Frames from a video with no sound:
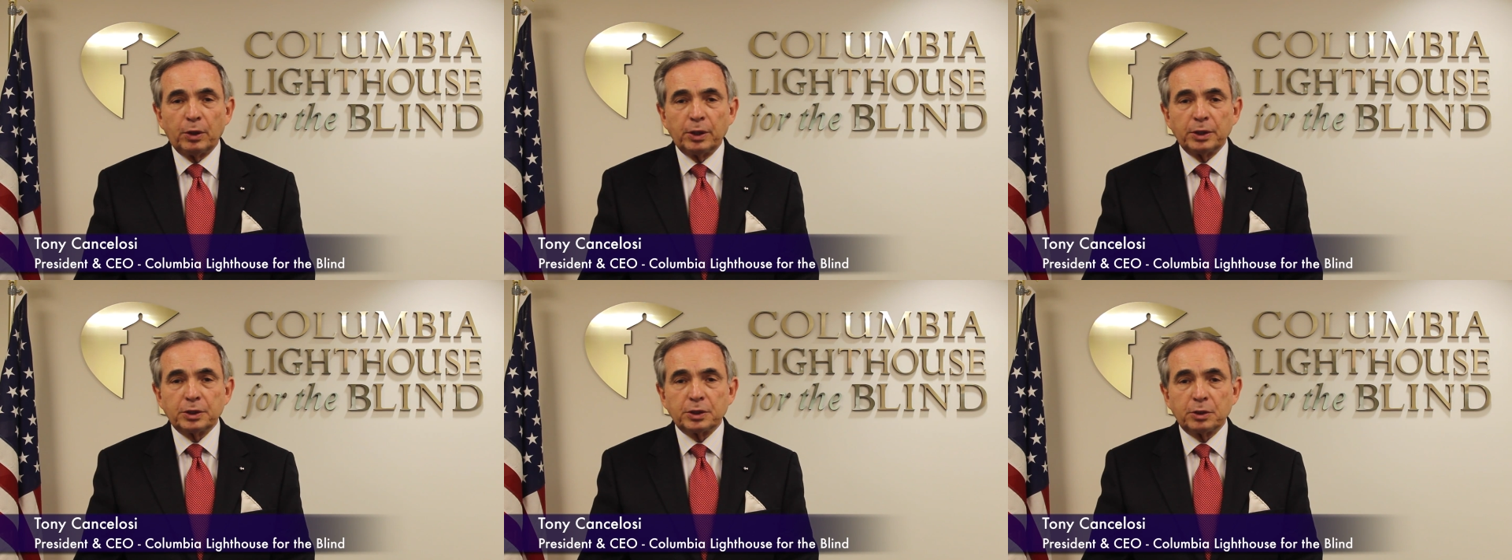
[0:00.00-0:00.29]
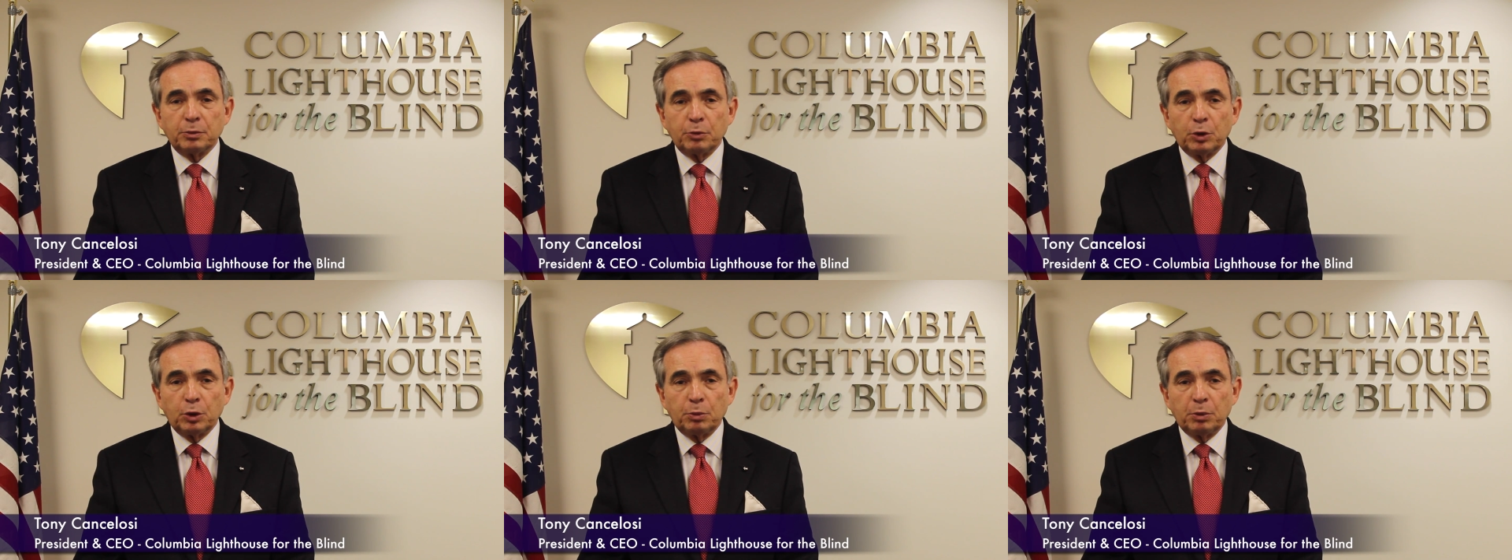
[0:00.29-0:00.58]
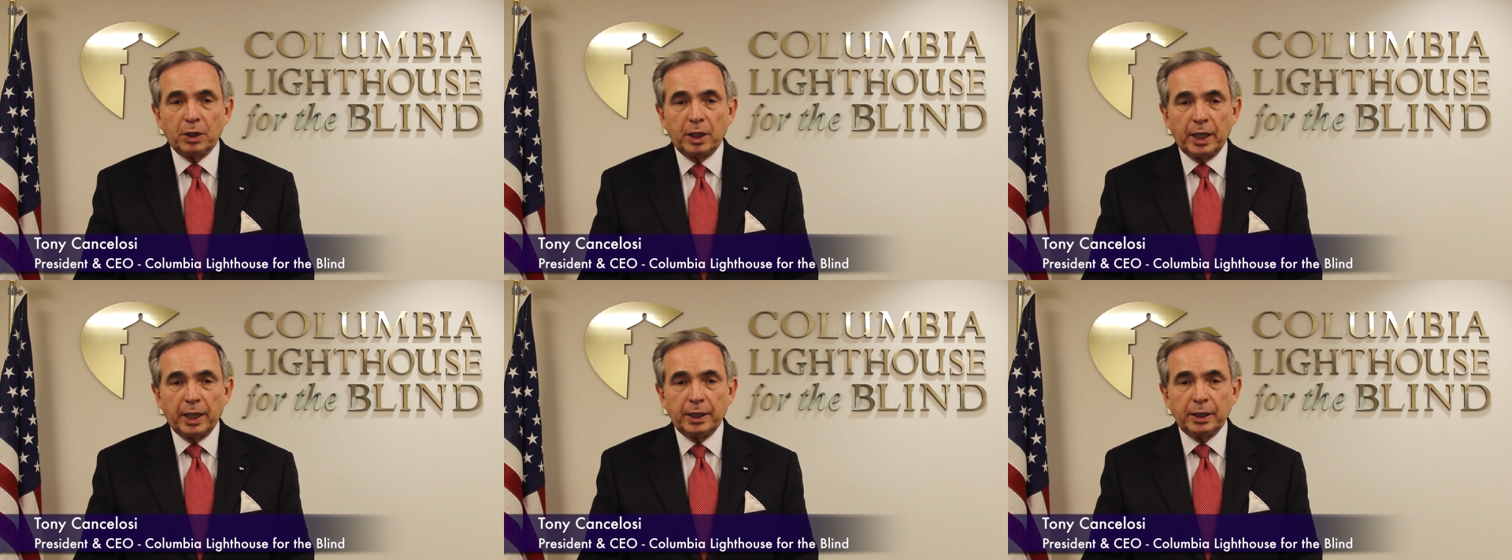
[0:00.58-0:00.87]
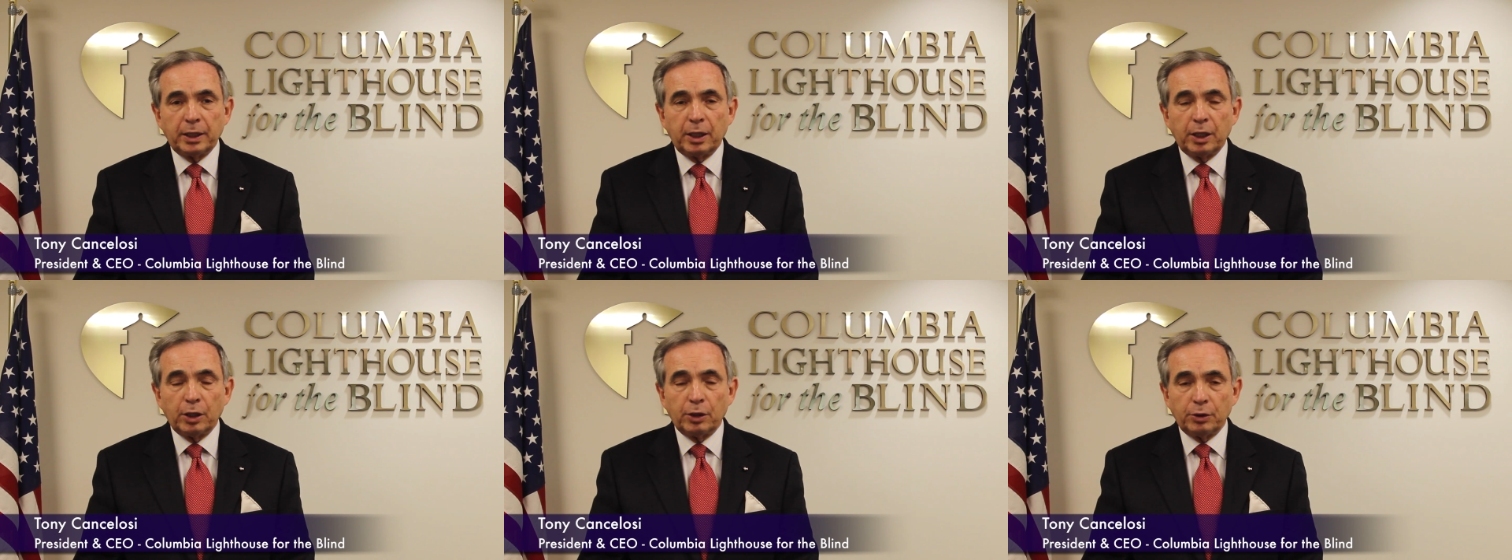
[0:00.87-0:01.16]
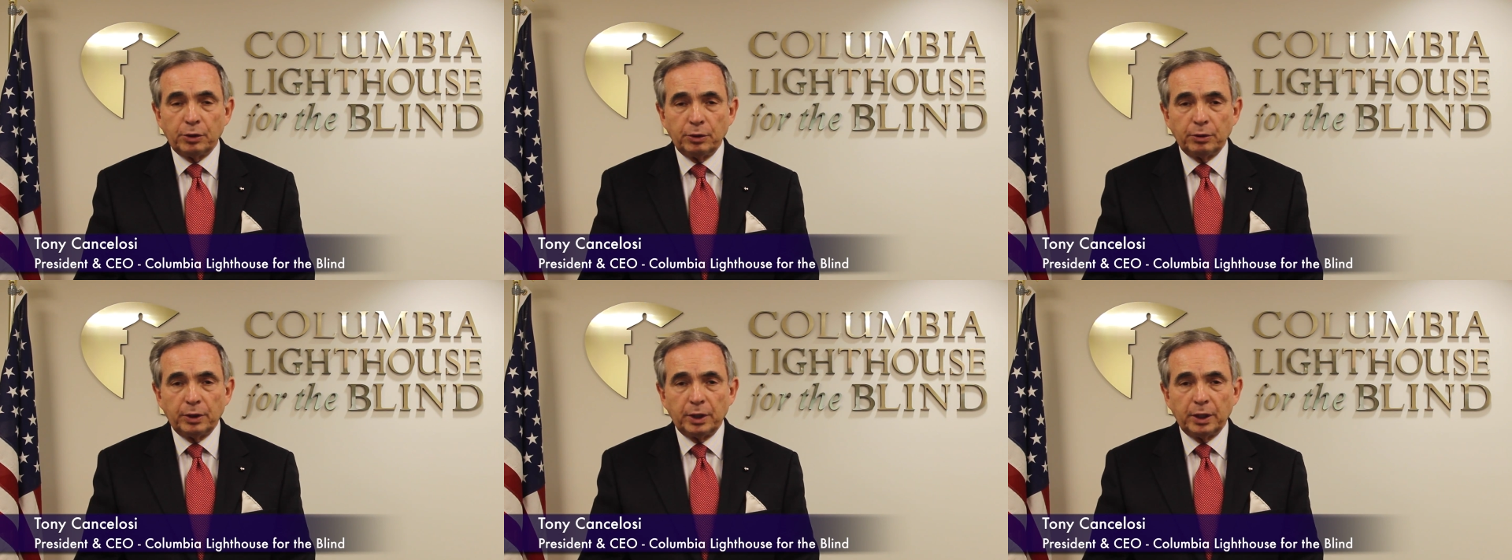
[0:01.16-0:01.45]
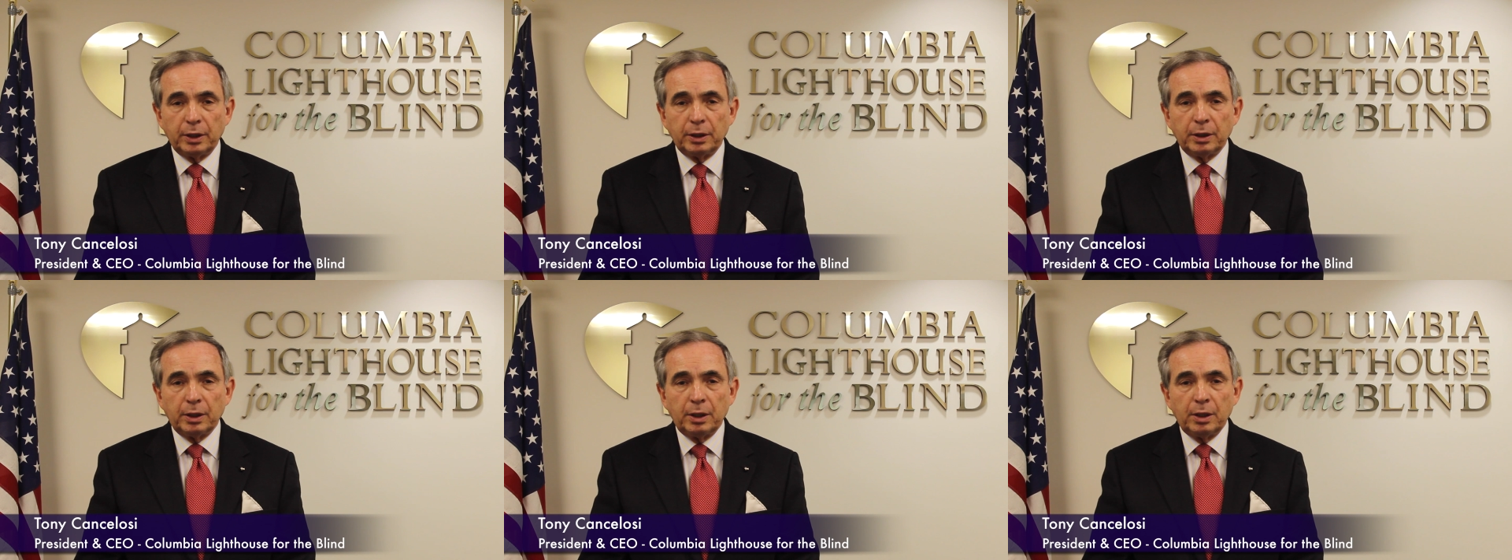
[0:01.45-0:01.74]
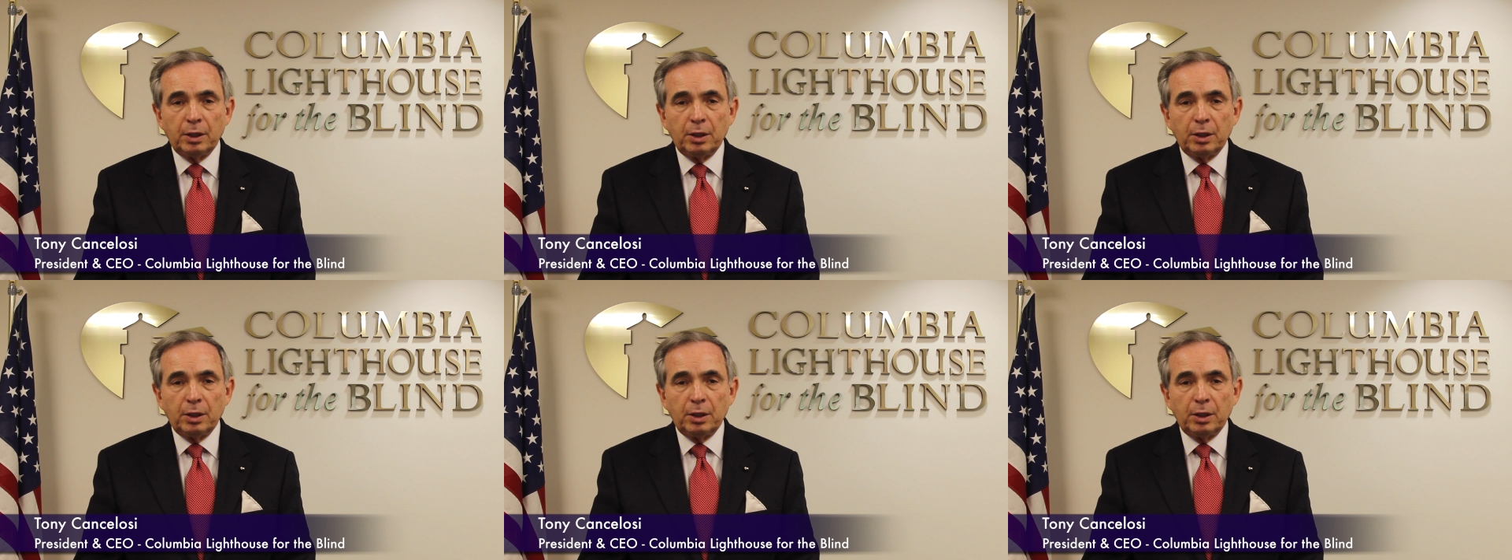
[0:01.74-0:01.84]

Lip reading: launched a mobile eye care unit,